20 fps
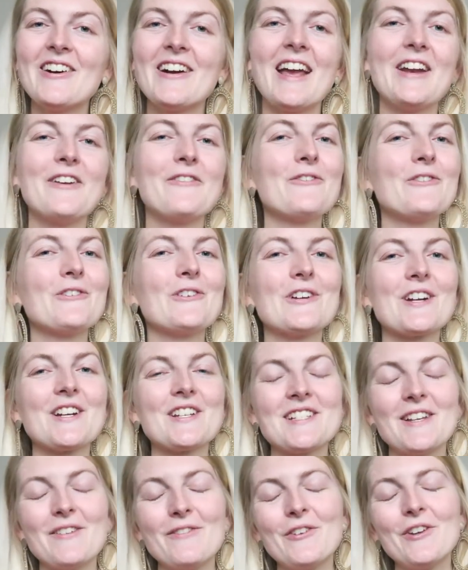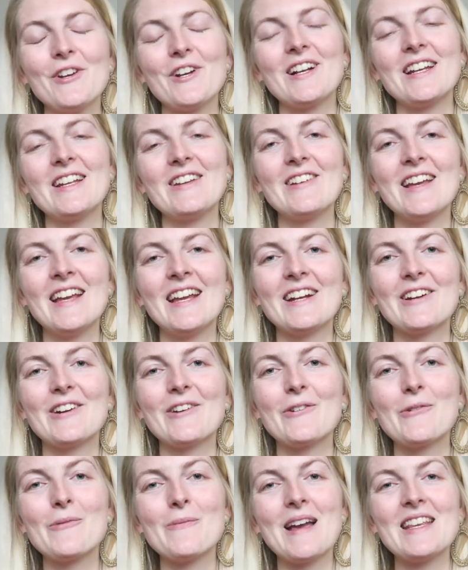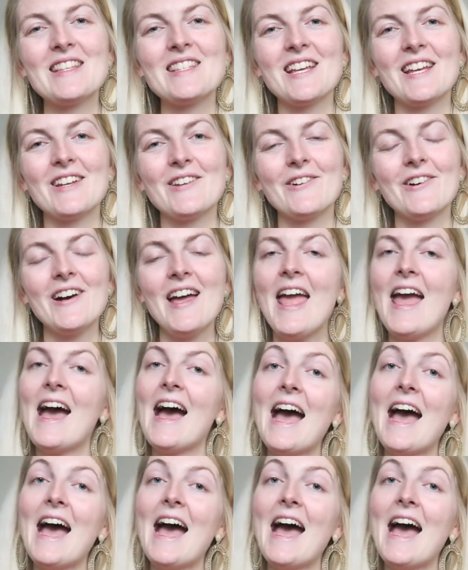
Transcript: And of course, if you are new here on my channel,